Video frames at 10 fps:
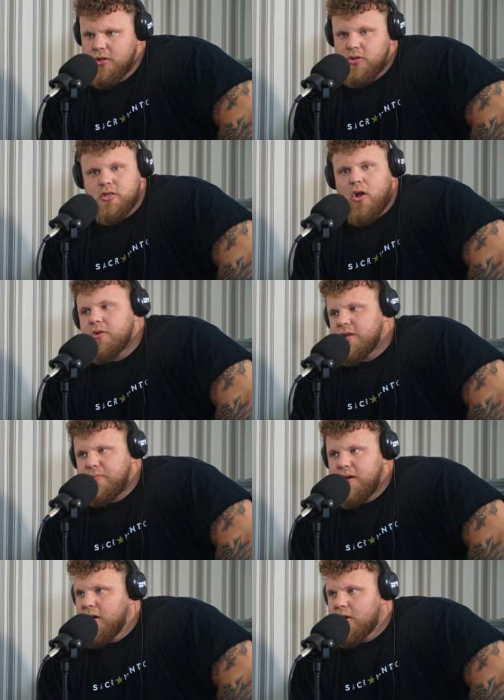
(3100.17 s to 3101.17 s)
So it's all
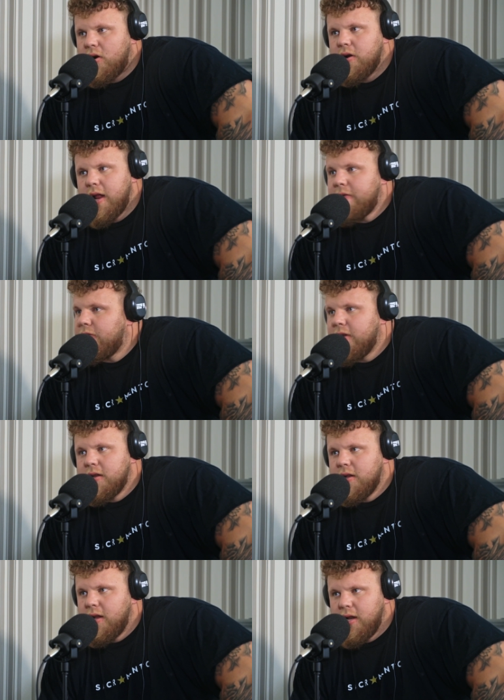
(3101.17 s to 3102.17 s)
just pre-recorded.
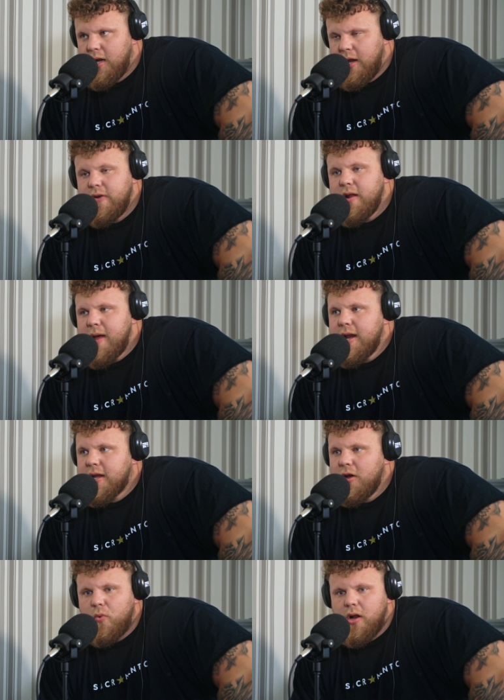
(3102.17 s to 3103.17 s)
Everything, even the
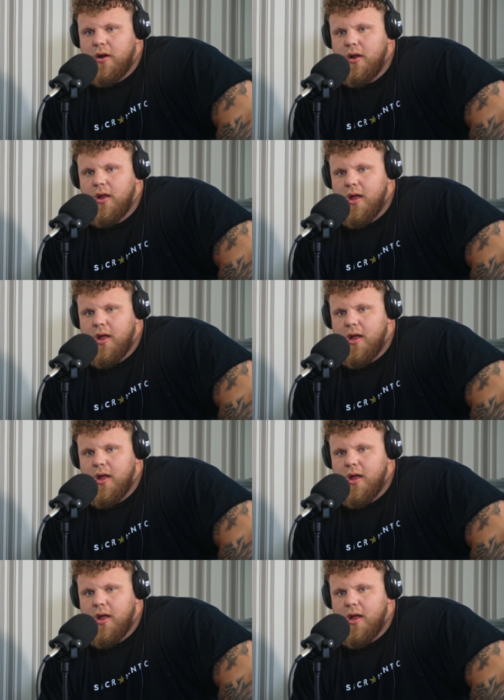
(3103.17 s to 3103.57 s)
American one,